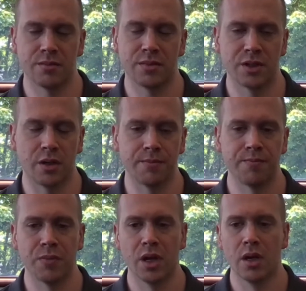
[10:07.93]
So,
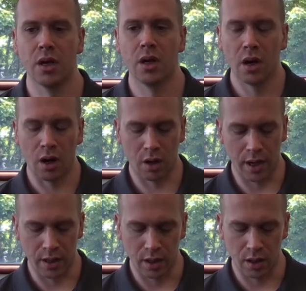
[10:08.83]
all
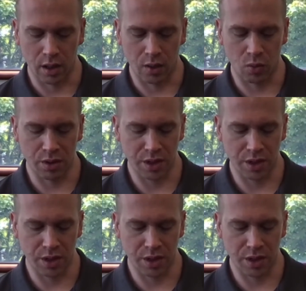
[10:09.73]
right, we're